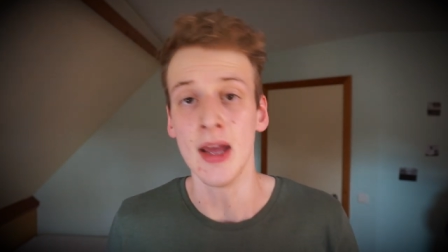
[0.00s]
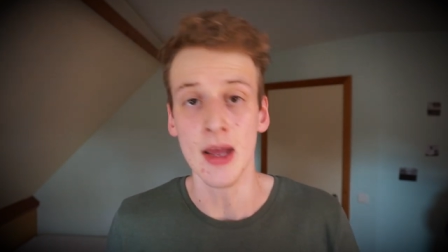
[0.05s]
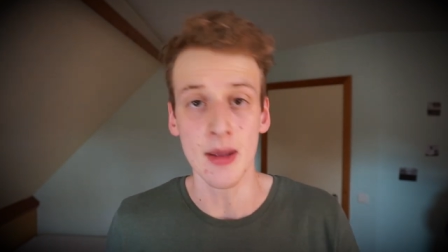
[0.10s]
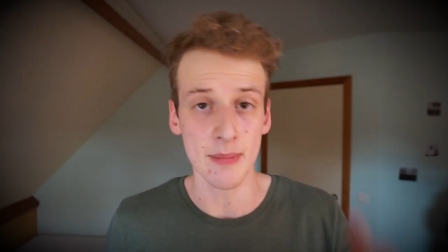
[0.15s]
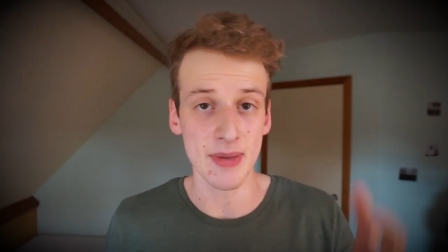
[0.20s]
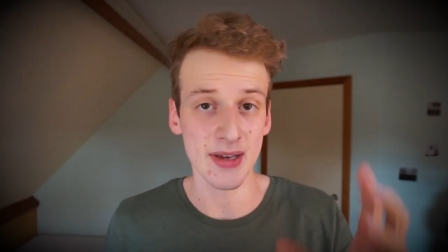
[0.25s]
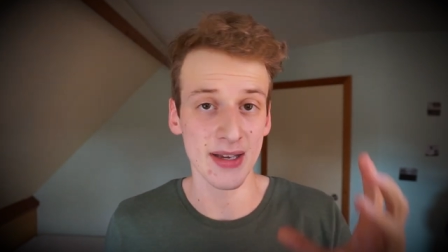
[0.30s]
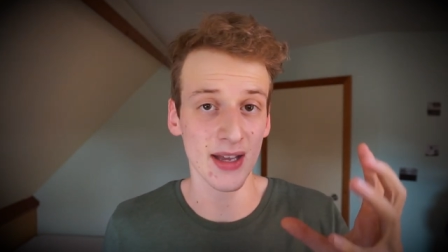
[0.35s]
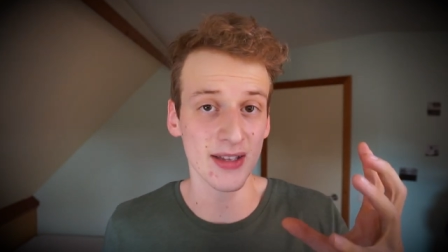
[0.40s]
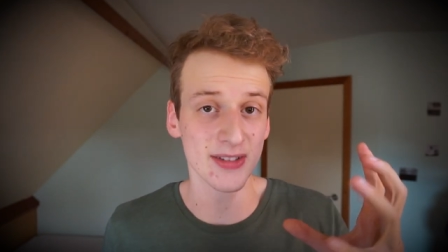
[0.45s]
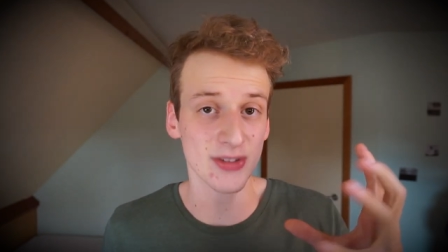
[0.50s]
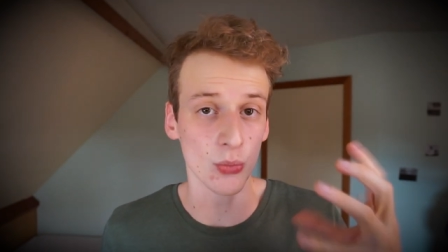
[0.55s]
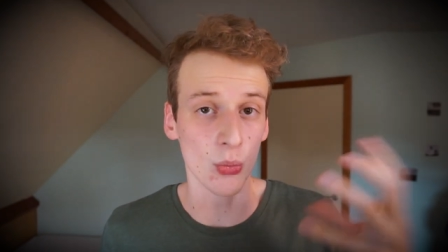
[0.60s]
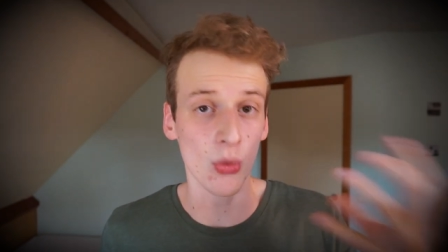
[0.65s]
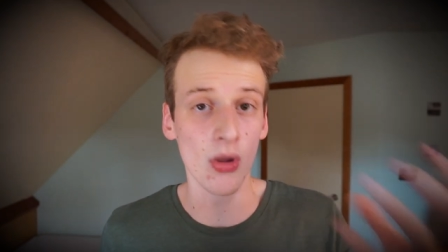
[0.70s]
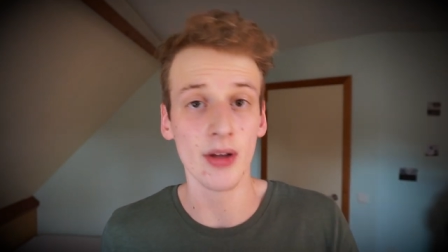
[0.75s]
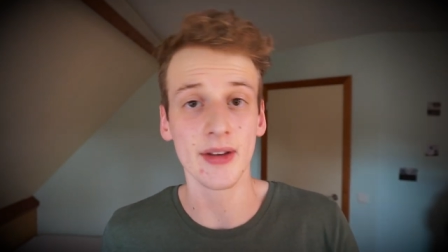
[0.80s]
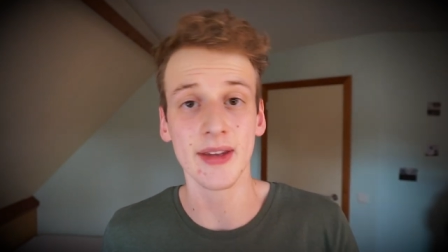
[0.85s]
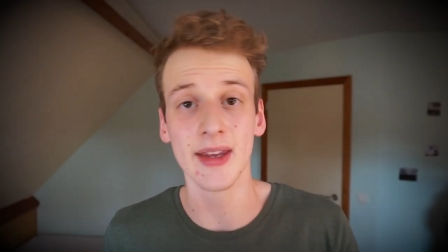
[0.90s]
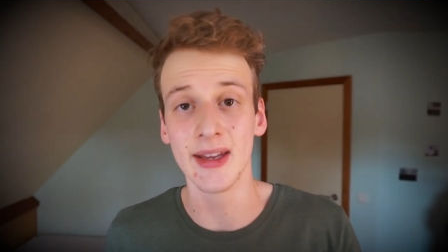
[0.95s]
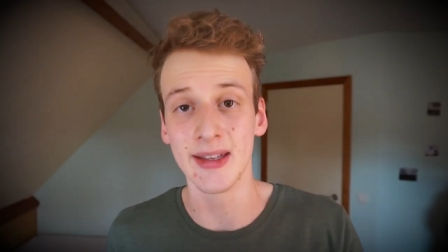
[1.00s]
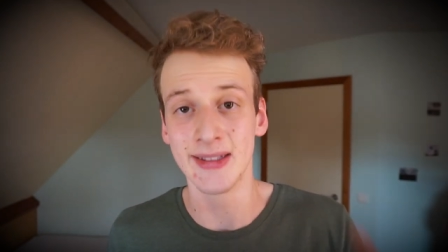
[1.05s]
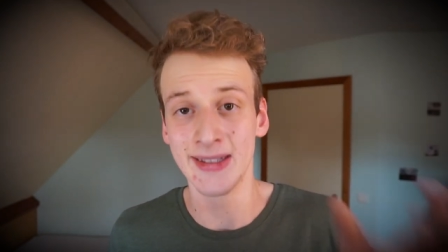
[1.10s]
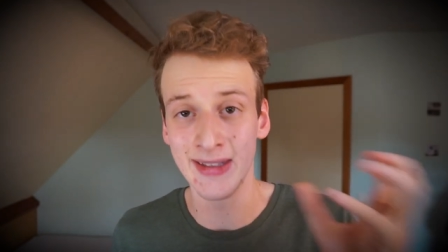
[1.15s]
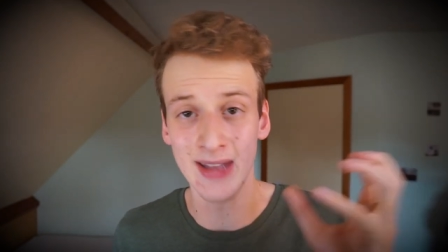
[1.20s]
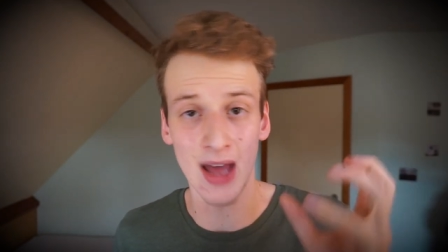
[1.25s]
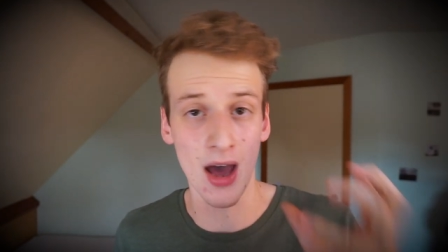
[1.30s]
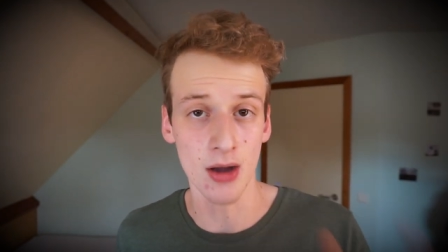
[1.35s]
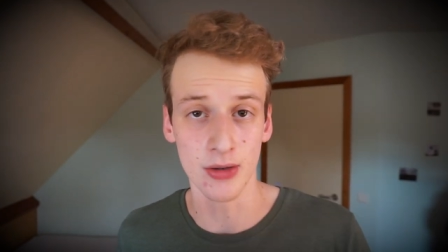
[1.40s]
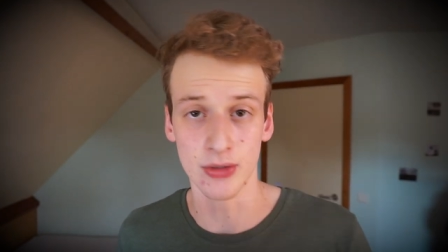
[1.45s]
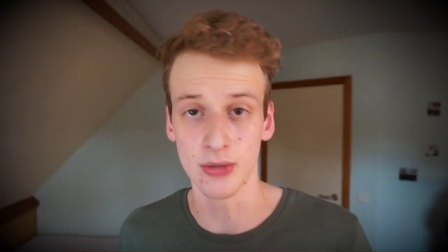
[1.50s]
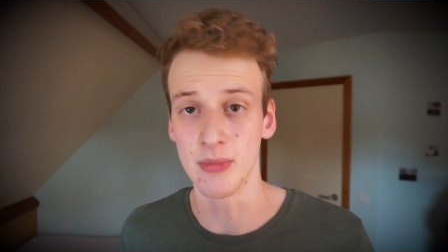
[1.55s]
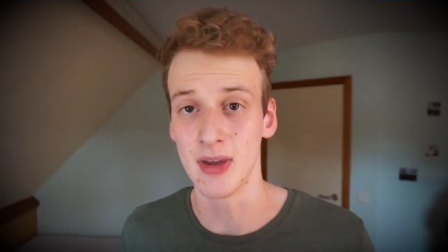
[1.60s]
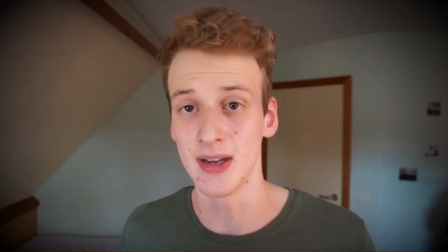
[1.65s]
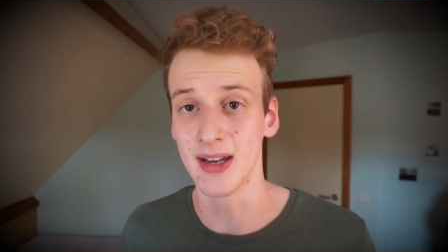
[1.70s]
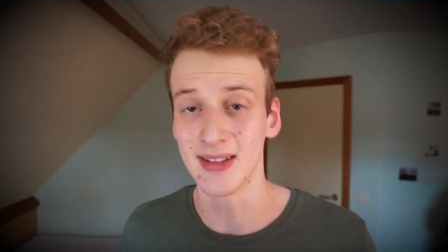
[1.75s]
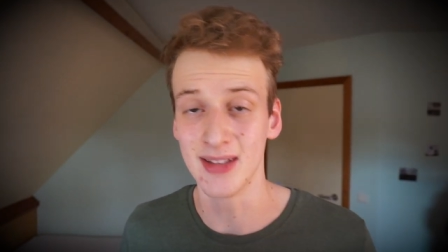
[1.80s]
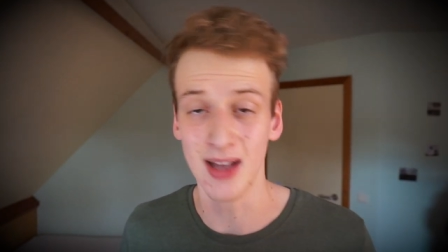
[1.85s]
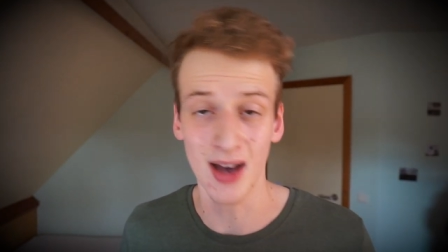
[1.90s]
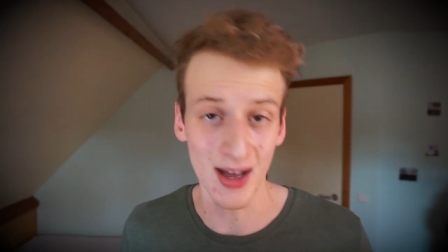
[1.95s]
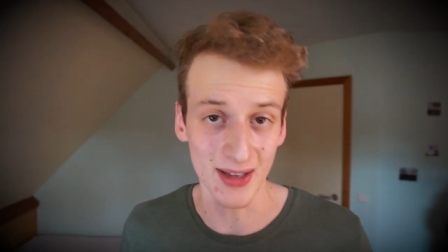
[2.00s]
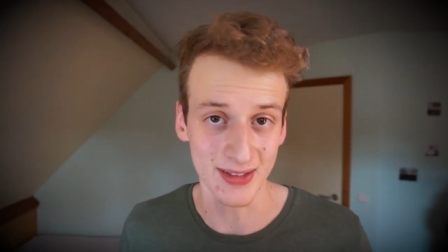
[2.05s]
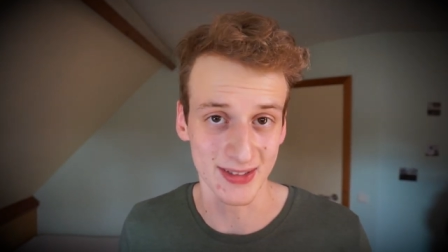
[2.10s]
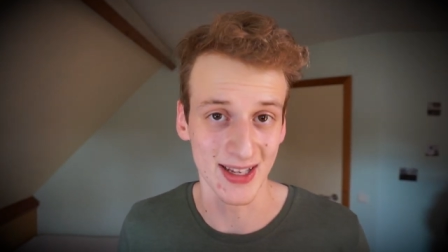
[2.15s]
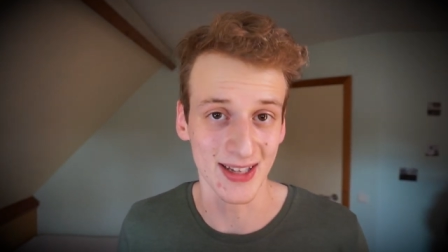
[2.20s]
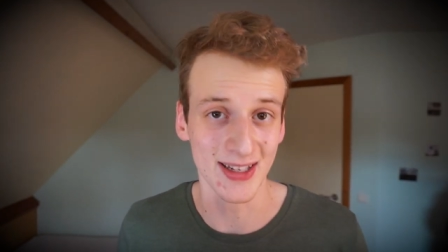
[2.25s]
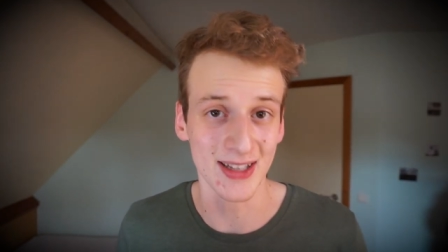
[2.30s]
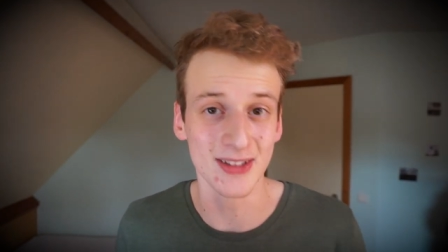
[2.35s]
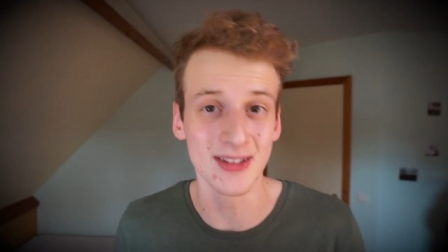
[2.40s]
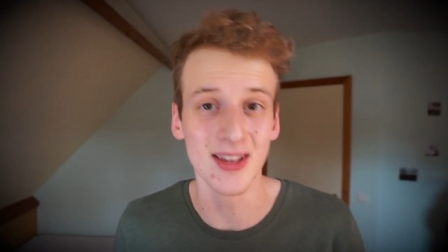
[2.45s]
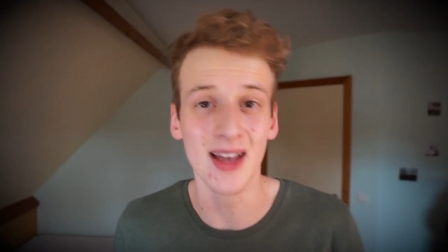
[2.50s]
because walking is an automated task and it